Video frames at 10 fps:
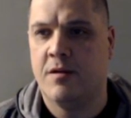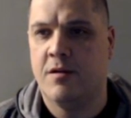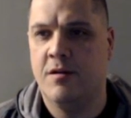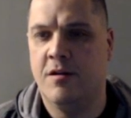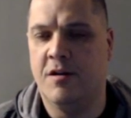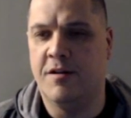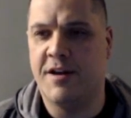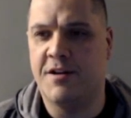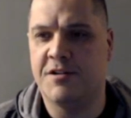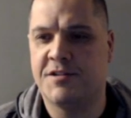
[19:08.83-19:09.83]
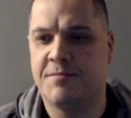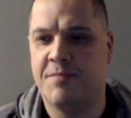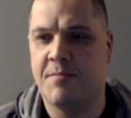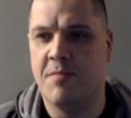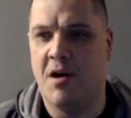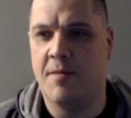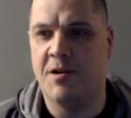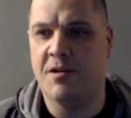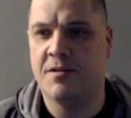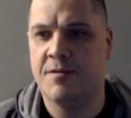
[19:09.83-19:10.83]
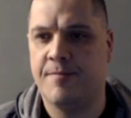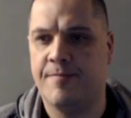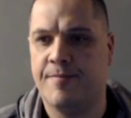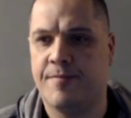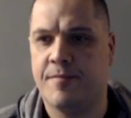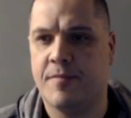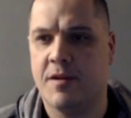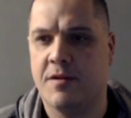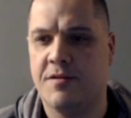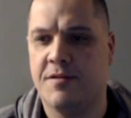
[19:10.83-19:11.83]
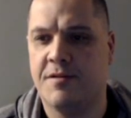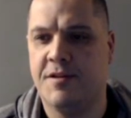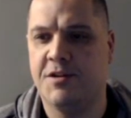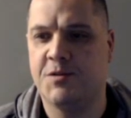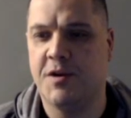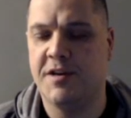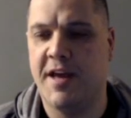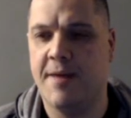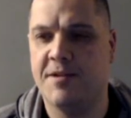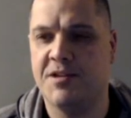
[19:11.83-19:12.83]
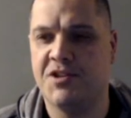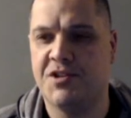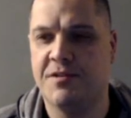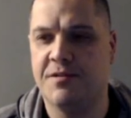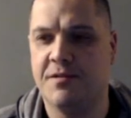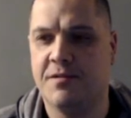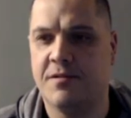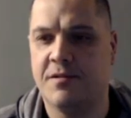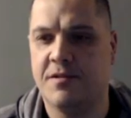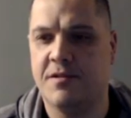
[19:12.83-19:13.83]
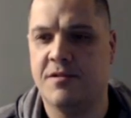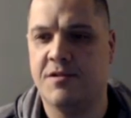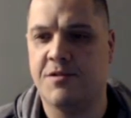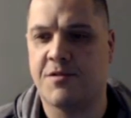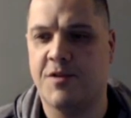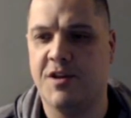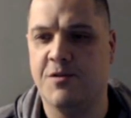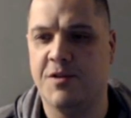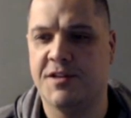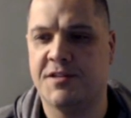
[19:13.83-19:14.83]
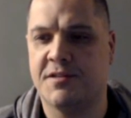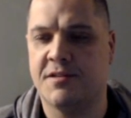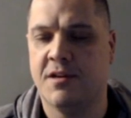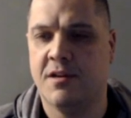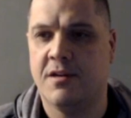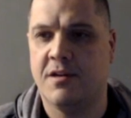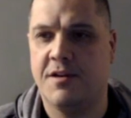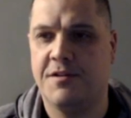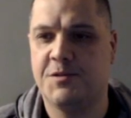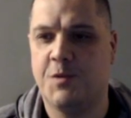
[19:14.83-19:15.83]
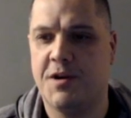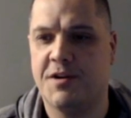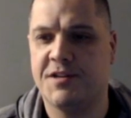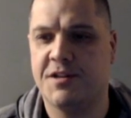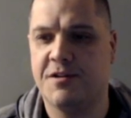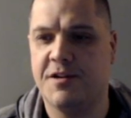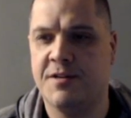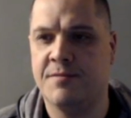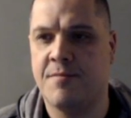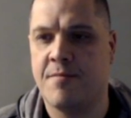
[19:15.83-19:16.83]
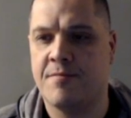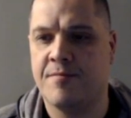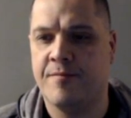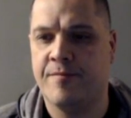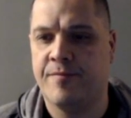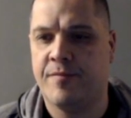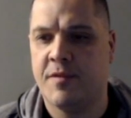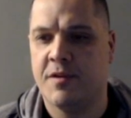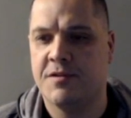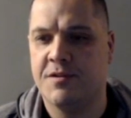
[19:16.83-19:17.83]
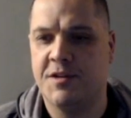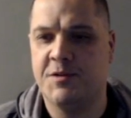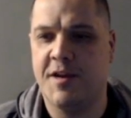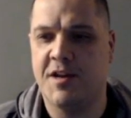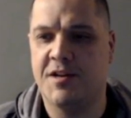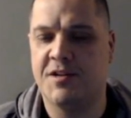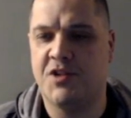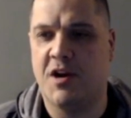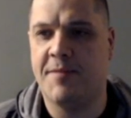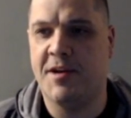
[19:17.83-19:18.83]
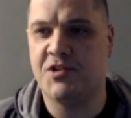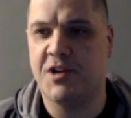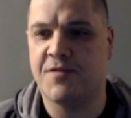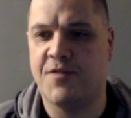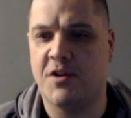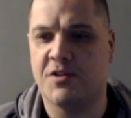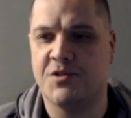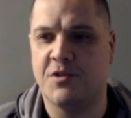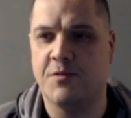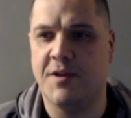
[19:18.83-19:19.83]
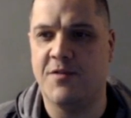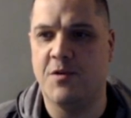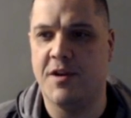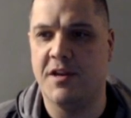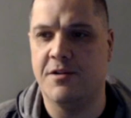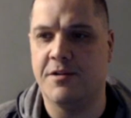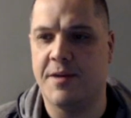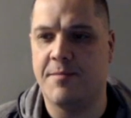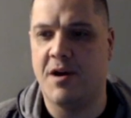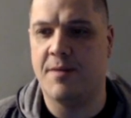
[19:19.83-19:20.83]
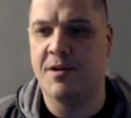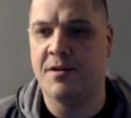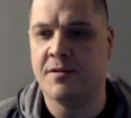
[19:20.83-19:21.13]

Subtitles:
Oh, that hurts. Big bomber. Deals 1 damage to 3 units. Kills 1 artillery. So unless we get a draw a Patriotic Firestorm, we have no way to deal with that bomber.